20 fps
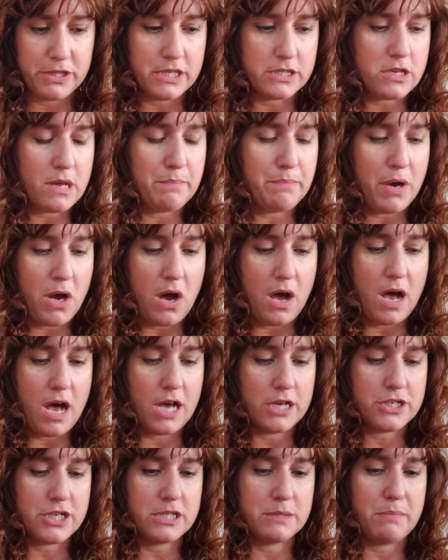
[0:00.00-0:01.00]
this on
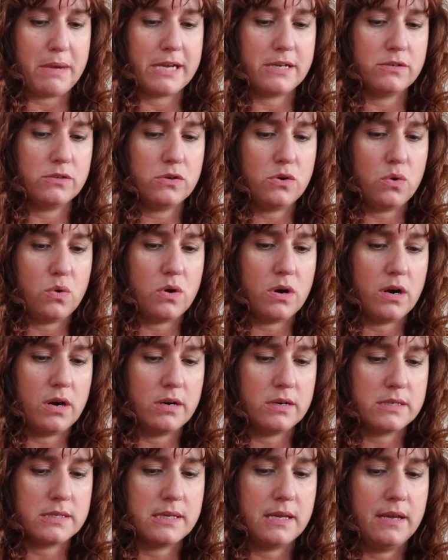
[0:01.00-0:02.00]
Posh. It's Michael
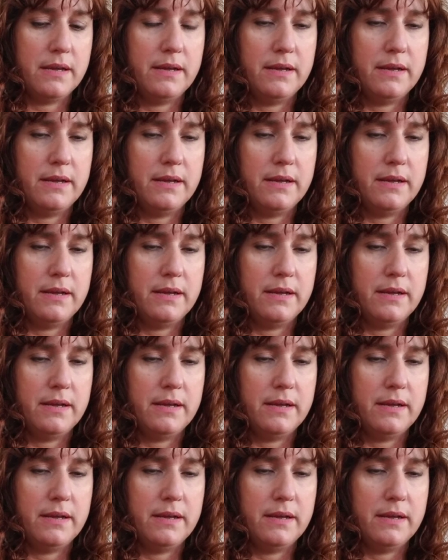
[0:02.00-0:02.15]
Kors.